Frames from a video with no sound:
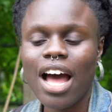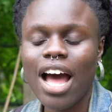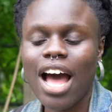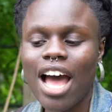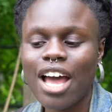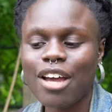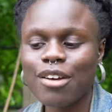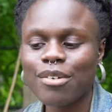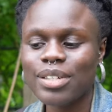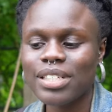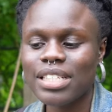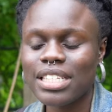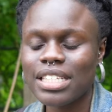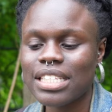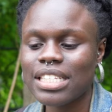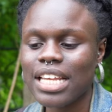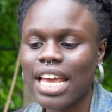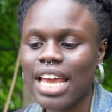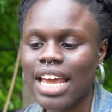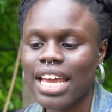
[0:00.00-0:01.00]
I would
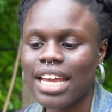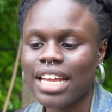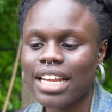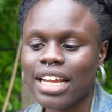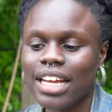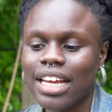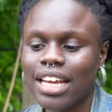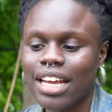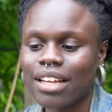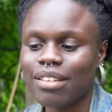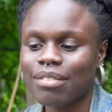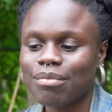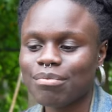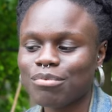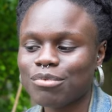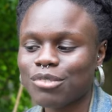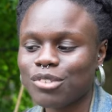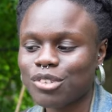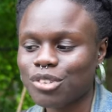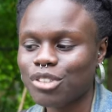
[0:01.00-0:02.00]
say,
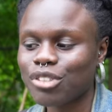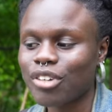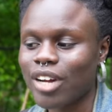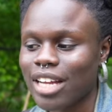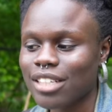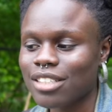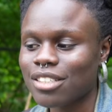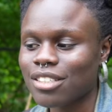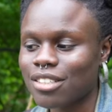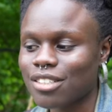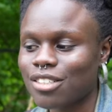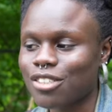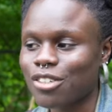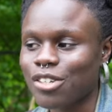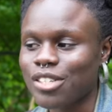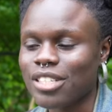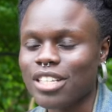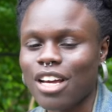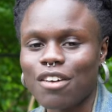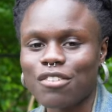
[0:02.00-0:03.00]
trust
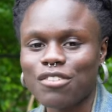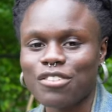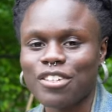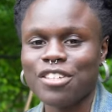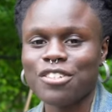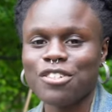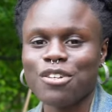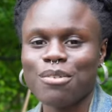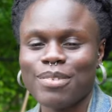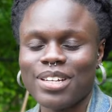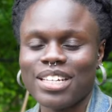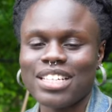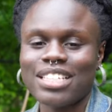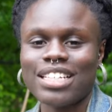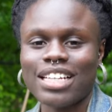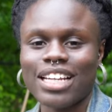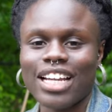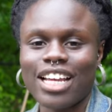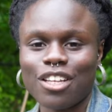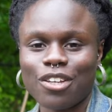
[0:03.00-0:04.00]
yourself, trust your
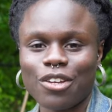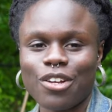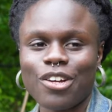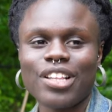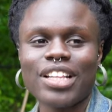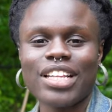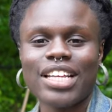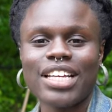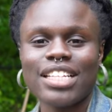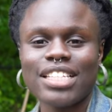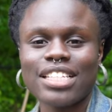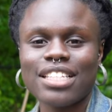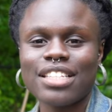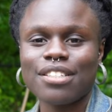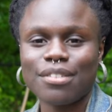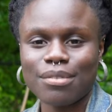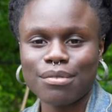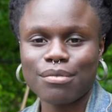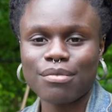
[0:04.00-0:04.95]
ability, like you got this.